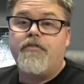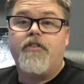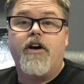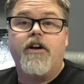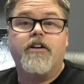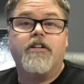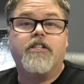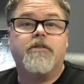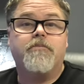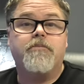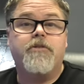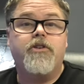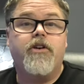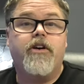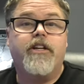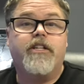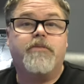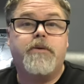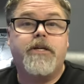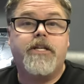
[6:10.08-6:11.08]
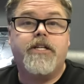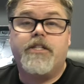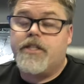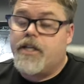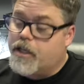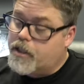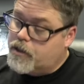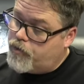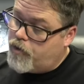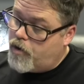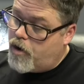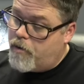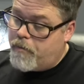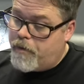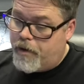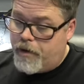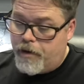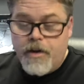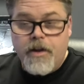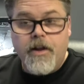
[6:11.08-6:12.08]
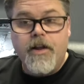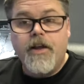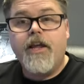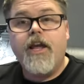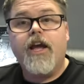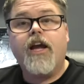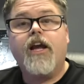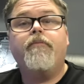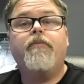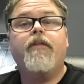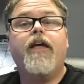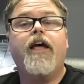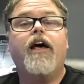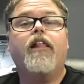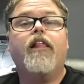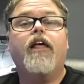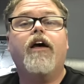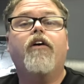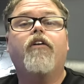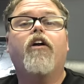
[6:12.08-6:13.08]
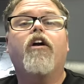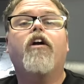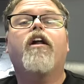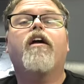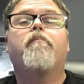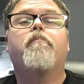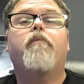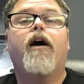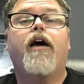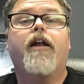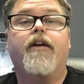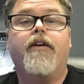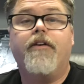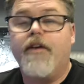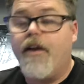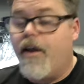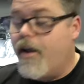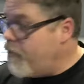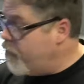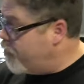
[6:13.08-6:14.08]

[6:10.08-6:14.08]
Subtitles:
onto some USB sticks for him and kick him the hell out, aren't I, bud? I ain't